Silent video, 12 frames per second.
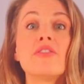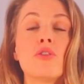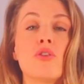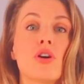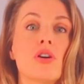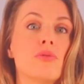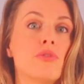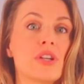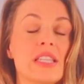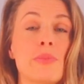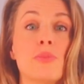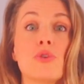for
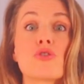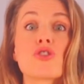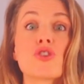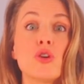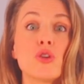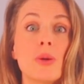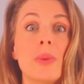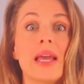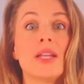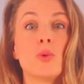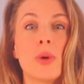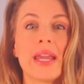example, shoulder
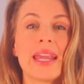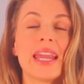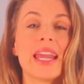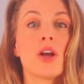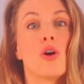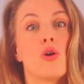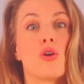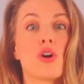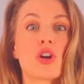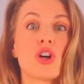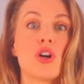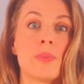blade winging
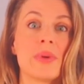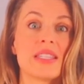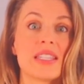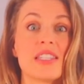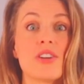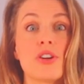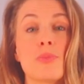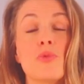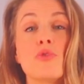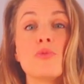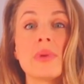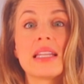or compensatory
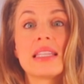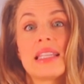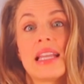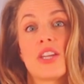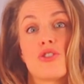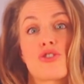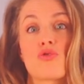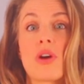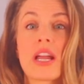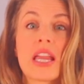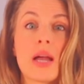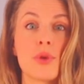movements like you're
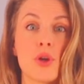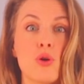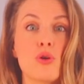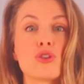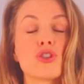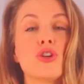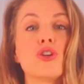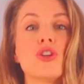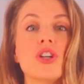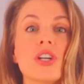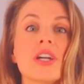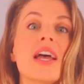shrugging up your whole
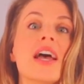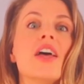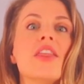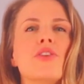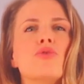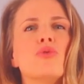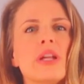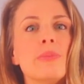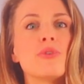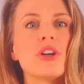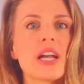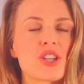shoulder, the
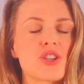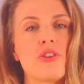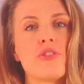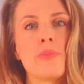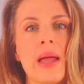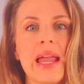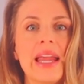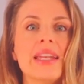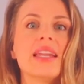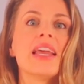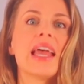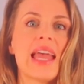reproduction of
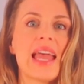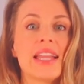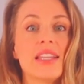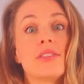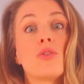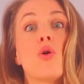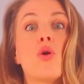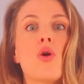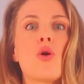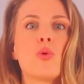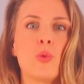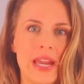pain, and
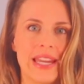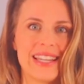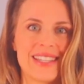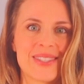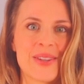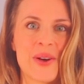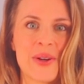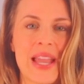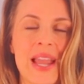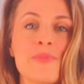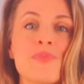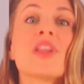or weakness,
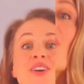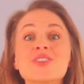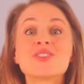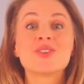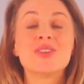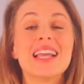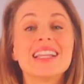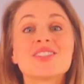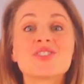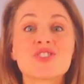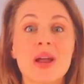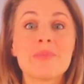okay? So
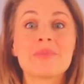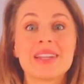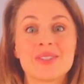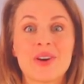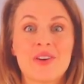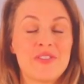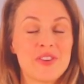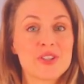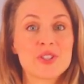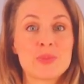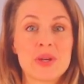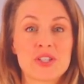let's jump into our
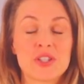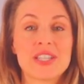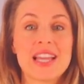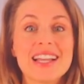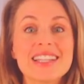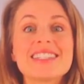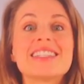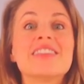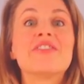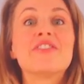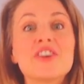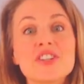first special test.
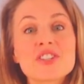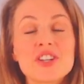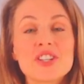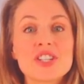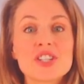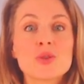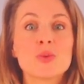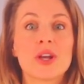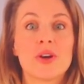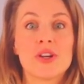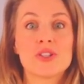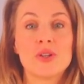The first condition we're
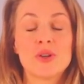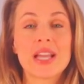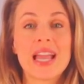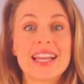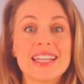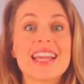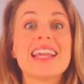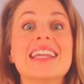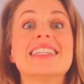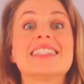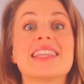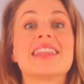going to look at
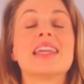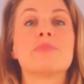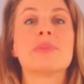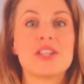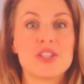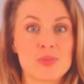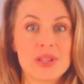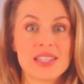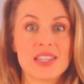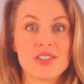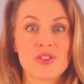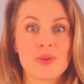is the impingement
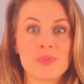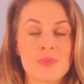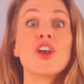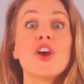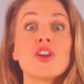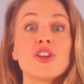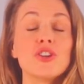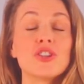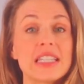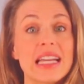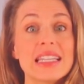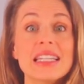syndrome. Your
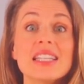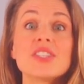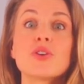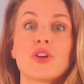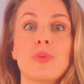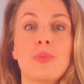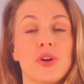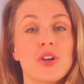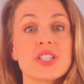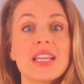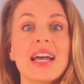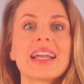tendons or your
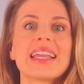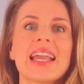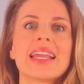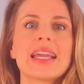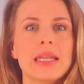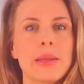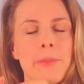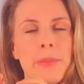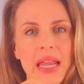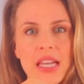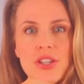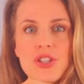bursa can get
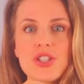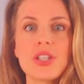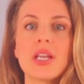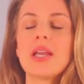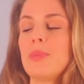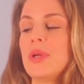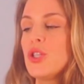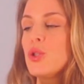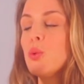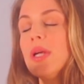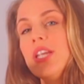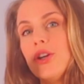impinged
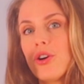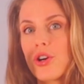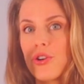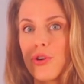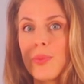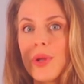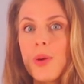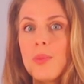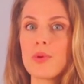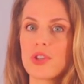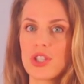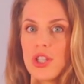between your
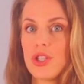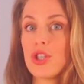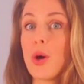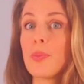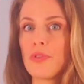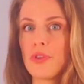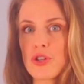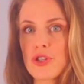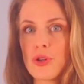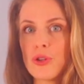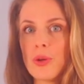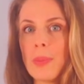acromion, which is the top of your
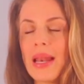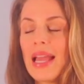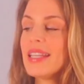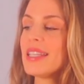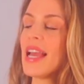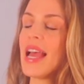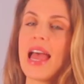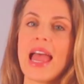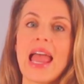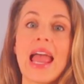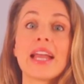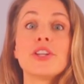shoulder blade,
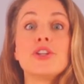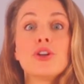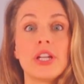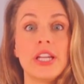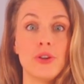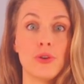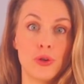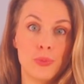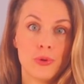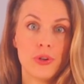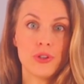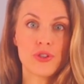and your
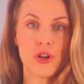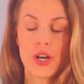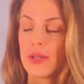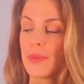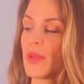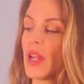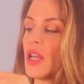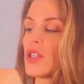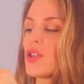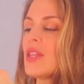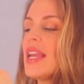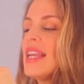glenohumeral joint.
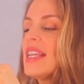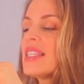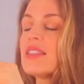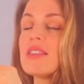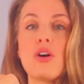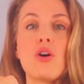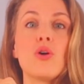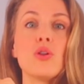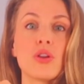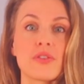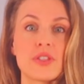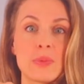So there isn't a whole
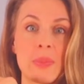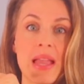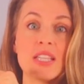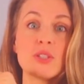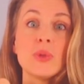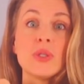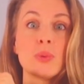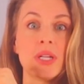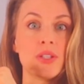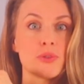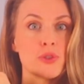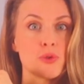lot of space
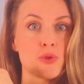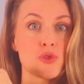between those two